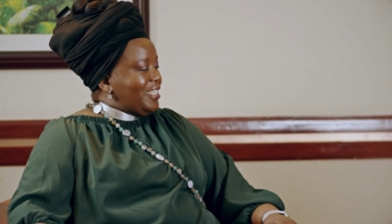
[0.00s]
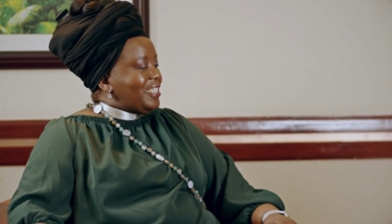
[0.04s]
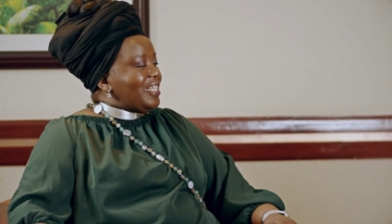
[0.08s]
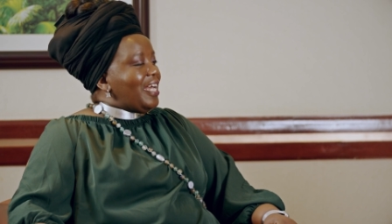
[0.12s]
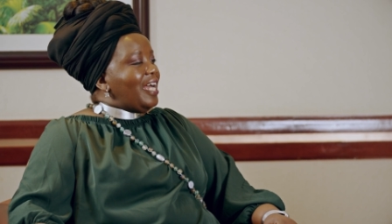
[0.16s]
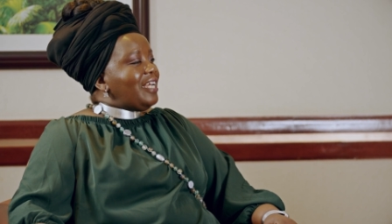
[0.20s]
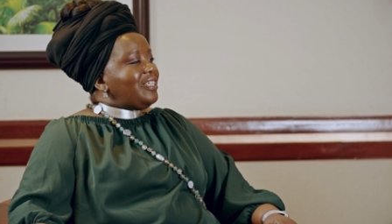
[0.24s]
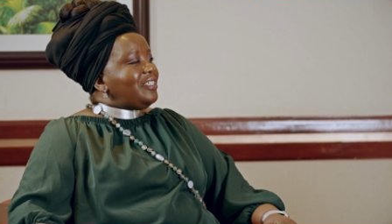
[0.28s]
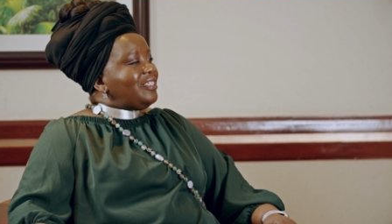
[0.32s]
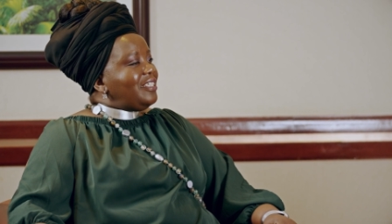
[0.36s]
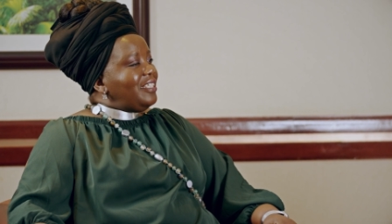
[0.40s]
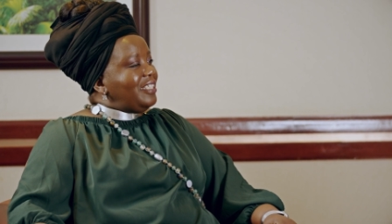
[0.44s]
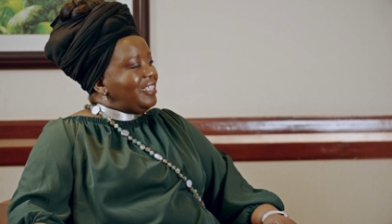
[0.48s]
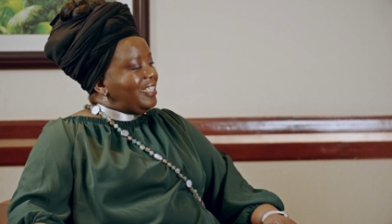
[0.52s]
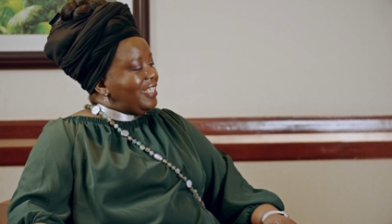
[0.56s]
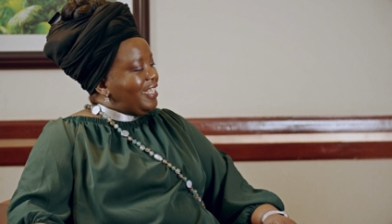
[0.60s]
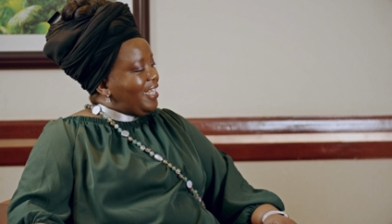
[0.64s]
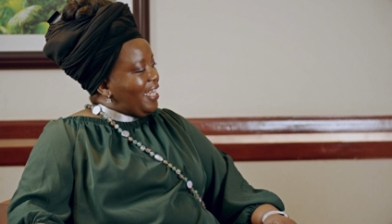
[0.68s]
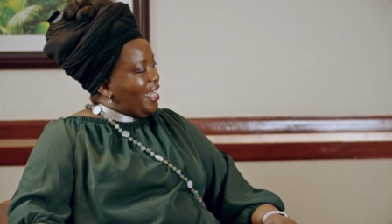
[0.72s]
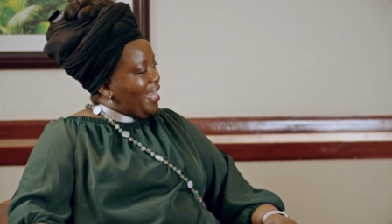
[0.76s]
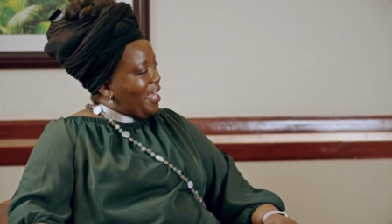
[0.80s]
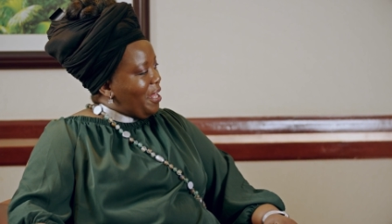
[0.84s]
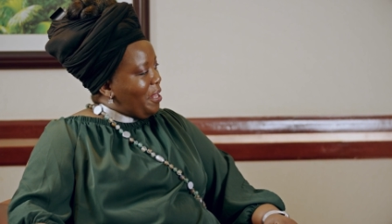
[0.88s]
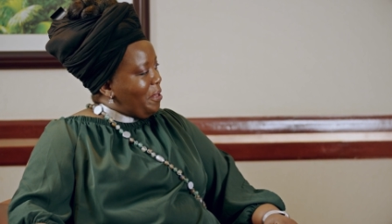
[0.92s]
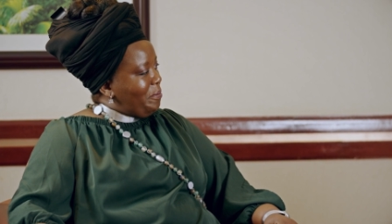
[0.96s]
It yeah.
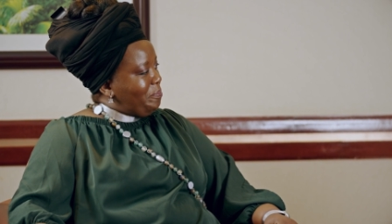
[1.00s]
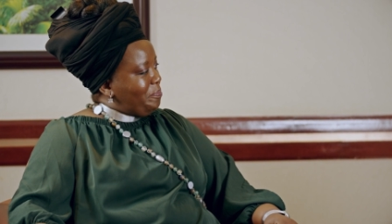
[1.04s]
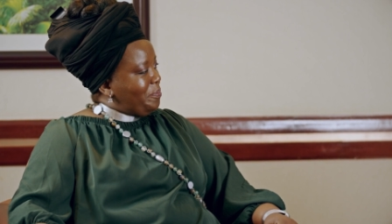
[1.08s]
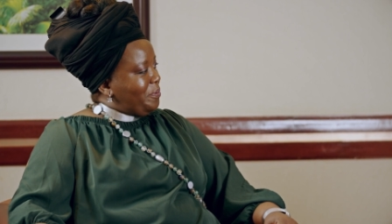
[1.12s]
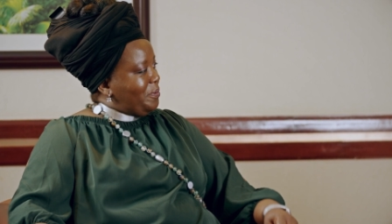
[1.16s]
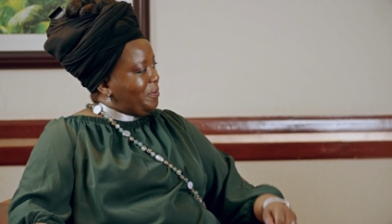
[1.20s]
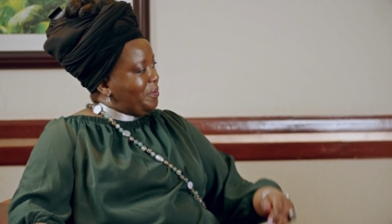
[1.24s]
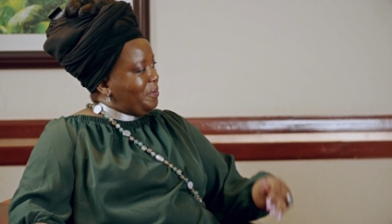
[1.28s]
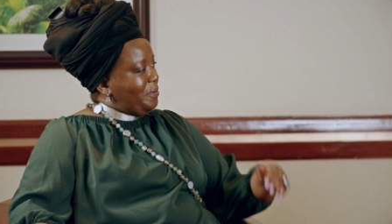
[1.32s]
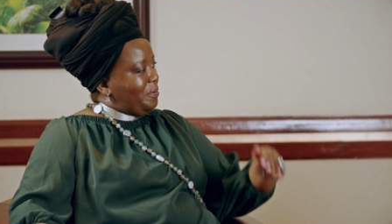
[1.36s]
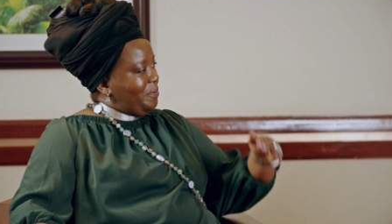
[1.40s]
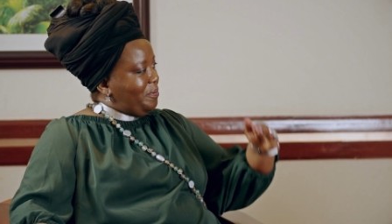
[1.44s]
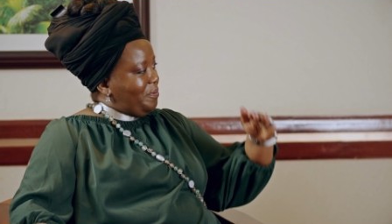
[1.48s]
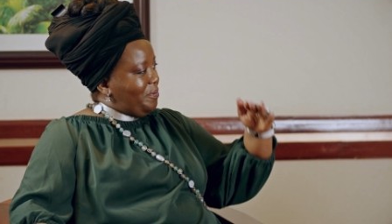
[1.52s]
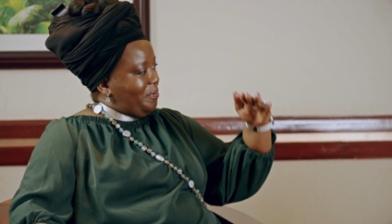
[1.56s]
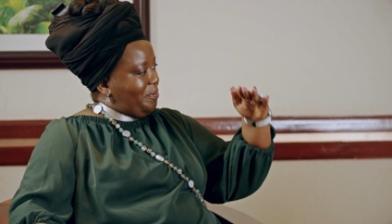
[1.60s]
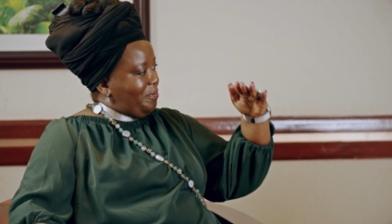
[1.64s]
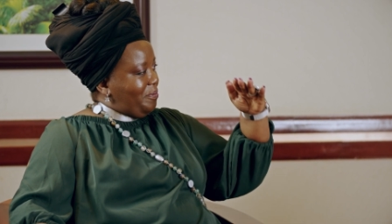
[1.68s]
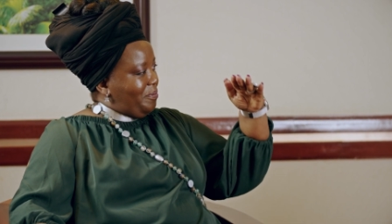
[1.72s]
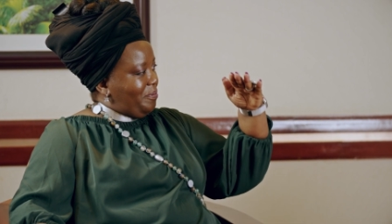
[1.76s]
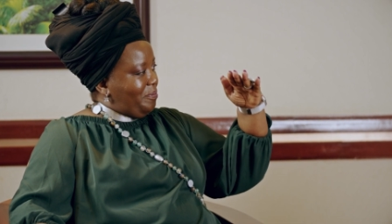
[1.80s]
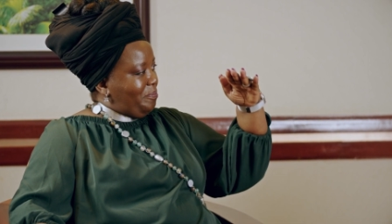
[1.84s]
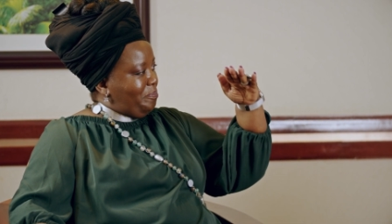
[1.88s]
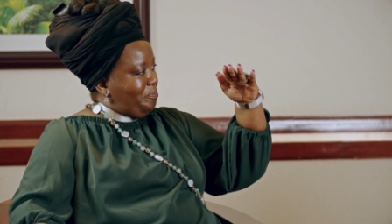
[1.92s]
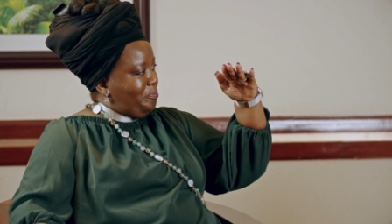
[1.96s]
actually helped
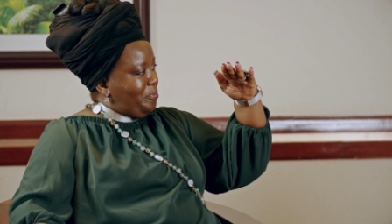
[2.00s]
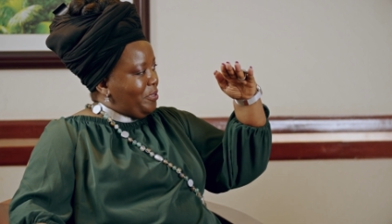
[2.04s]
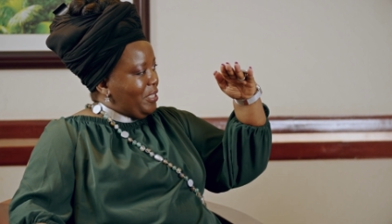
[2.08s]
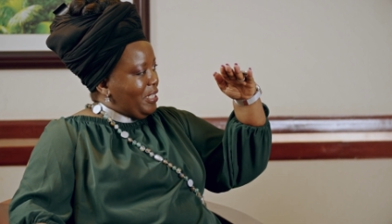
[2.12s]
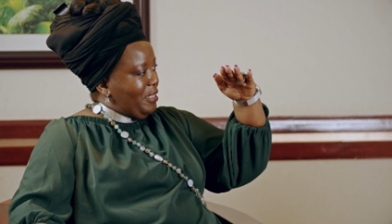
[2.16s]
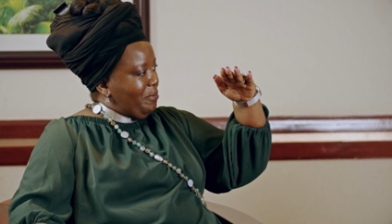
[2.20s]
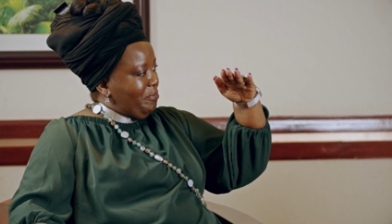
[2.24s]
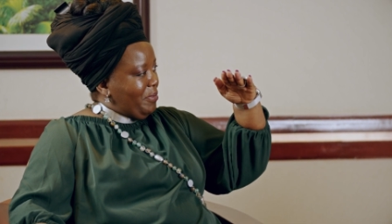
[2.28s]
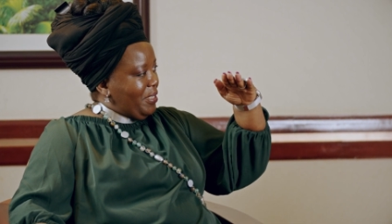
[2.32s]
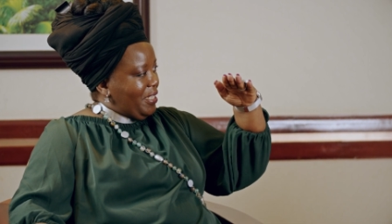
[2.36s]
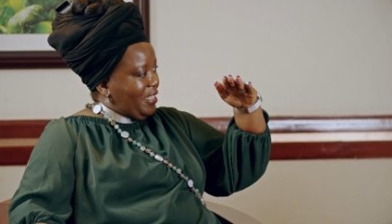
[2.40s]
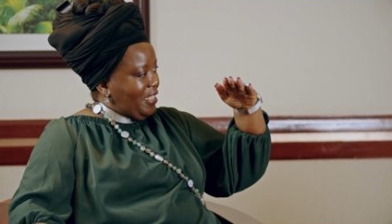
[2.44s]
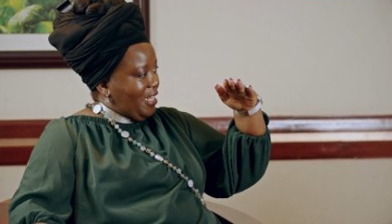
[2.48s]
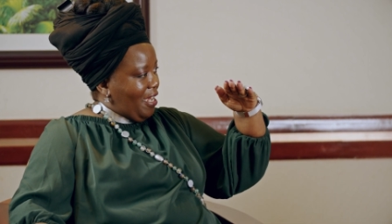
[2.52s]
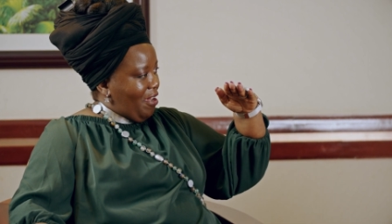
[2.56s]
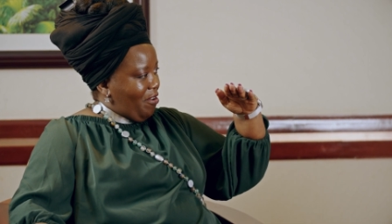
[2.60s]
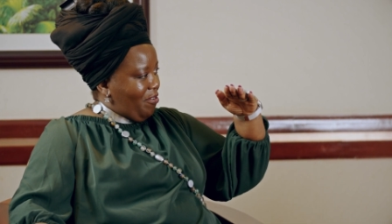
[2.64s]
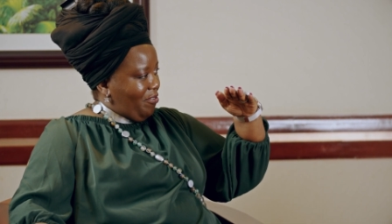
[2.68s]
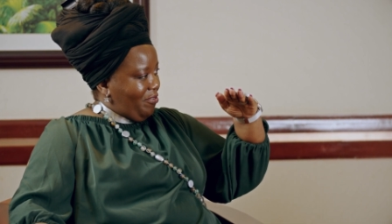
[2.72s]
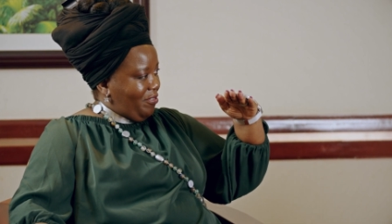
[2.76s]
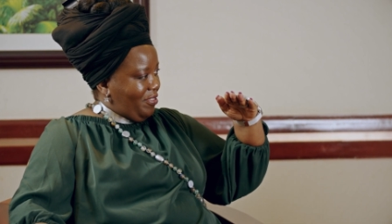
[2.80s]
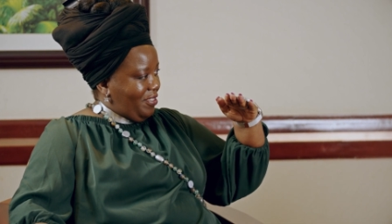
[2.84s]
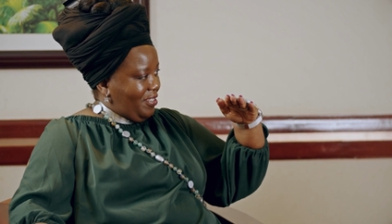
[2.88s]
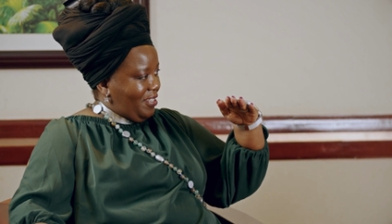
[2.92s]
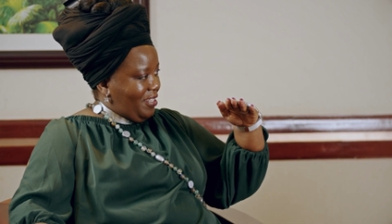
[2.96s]
bring me
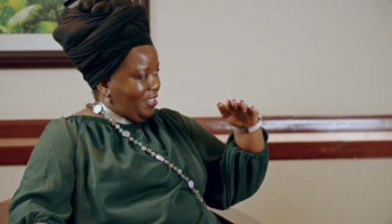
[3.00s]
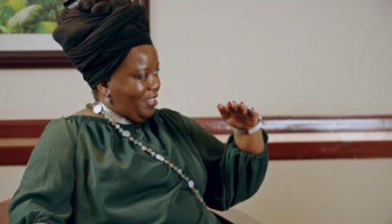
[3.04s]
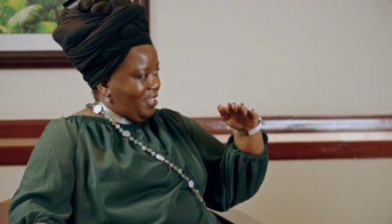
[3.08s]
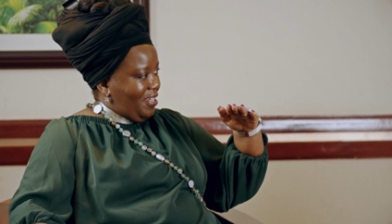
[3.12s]
down